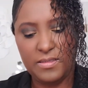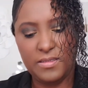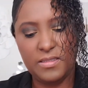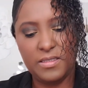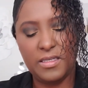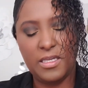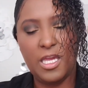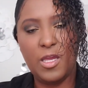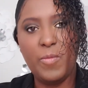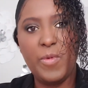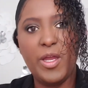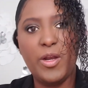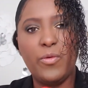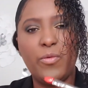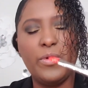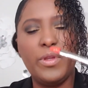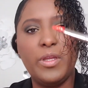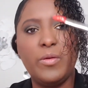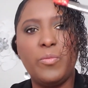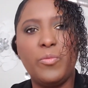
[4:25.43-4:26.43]
So it came out a
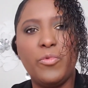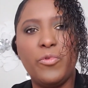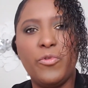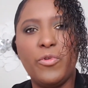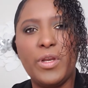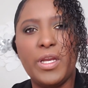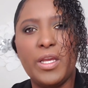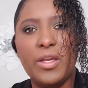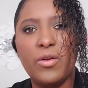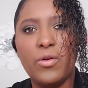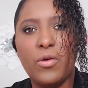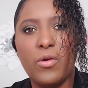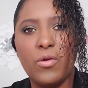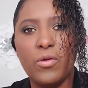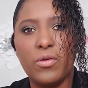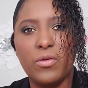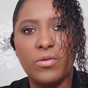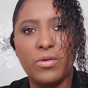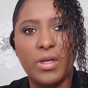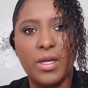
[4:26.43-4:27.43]
really pretty
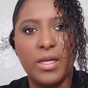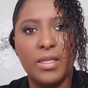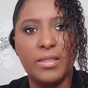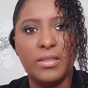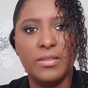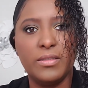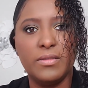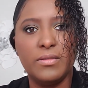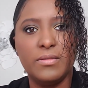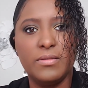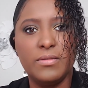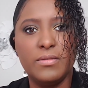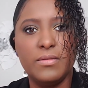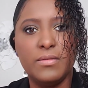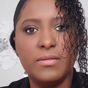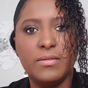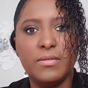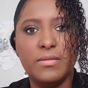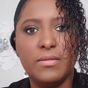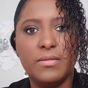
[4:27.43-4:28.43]
coral color.
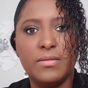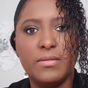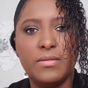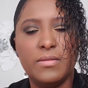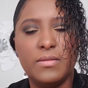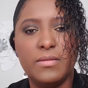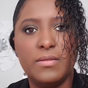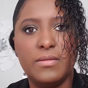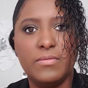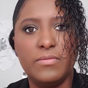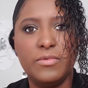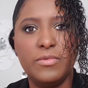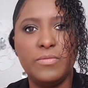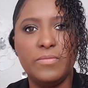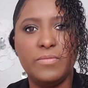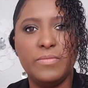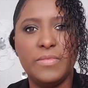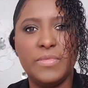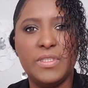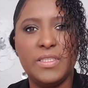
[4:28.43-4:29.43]
Ooh,
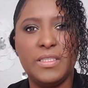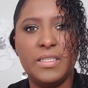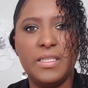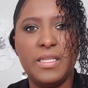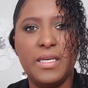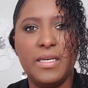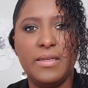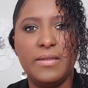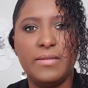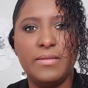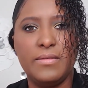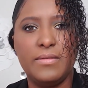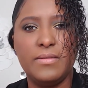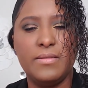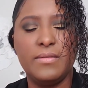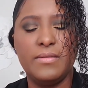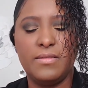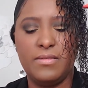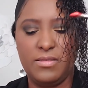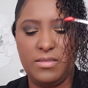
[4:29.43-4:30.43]
see that?
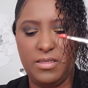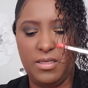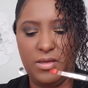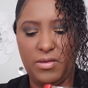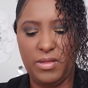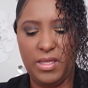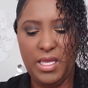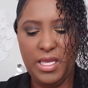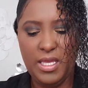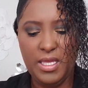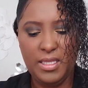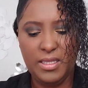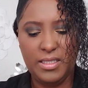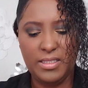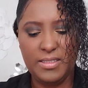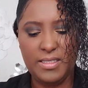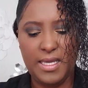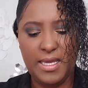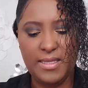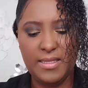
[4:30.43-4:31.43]
So
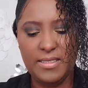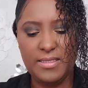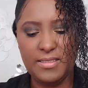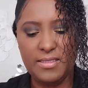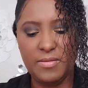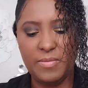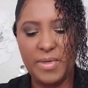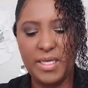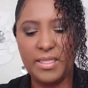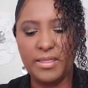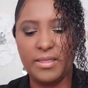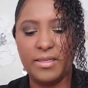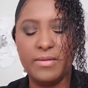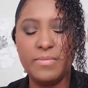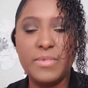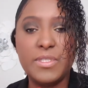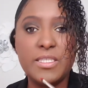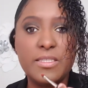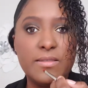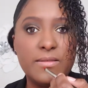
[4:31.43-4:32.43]
let's add this to my
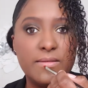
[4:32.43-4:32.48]
lips.